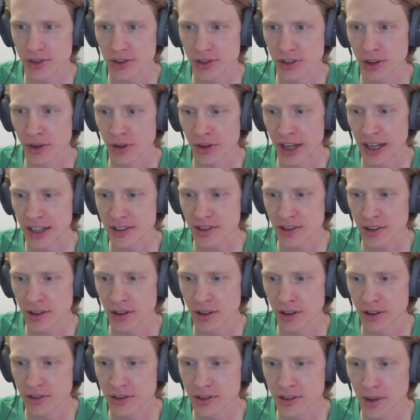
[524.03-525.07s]
So that's
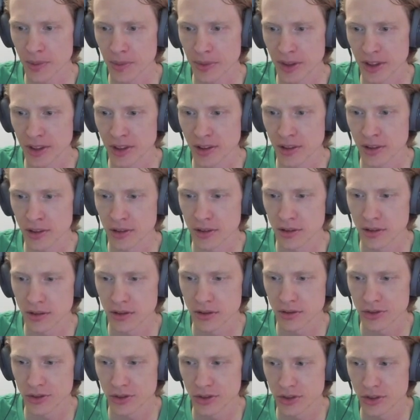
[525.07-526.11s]
something
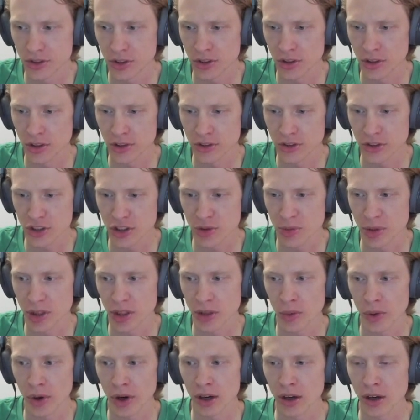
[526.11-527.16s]
to just be
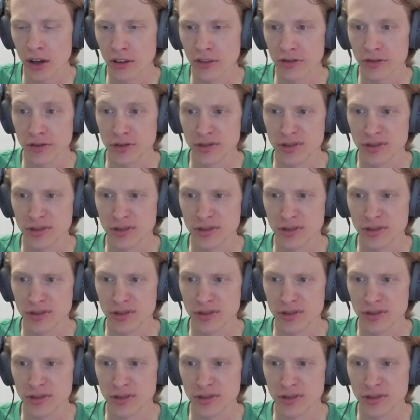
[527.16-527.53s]
aware of.